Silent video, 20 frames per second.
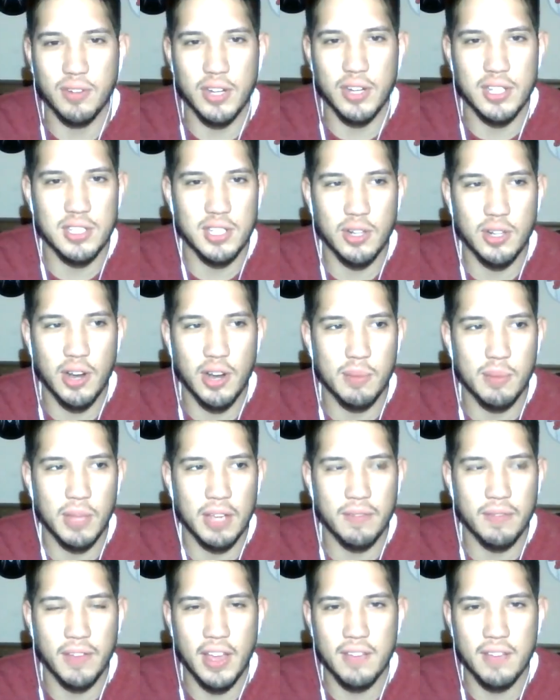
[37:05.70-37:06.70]
Instagram like
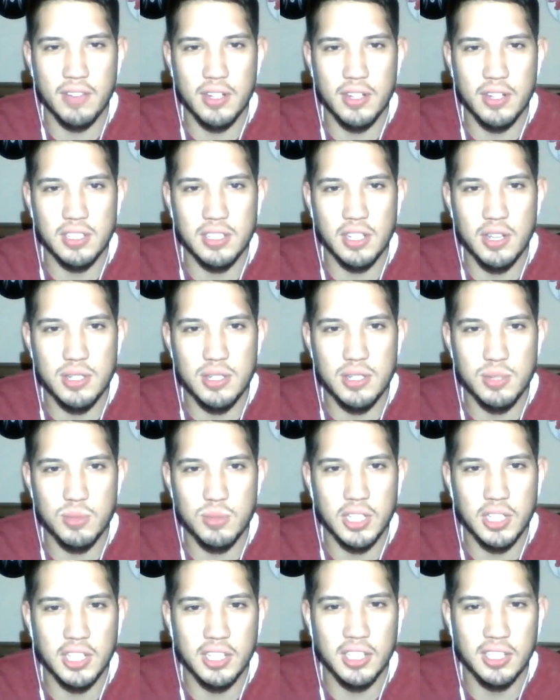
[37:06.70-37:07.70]
5 years ago or some
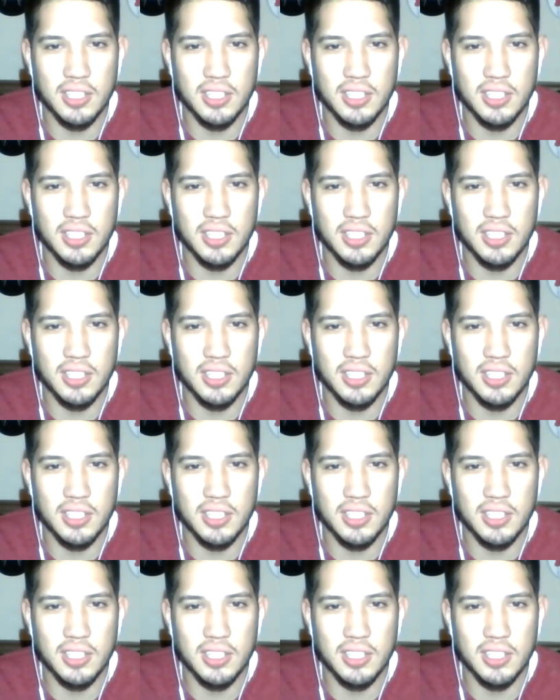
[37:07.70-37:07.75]
shit?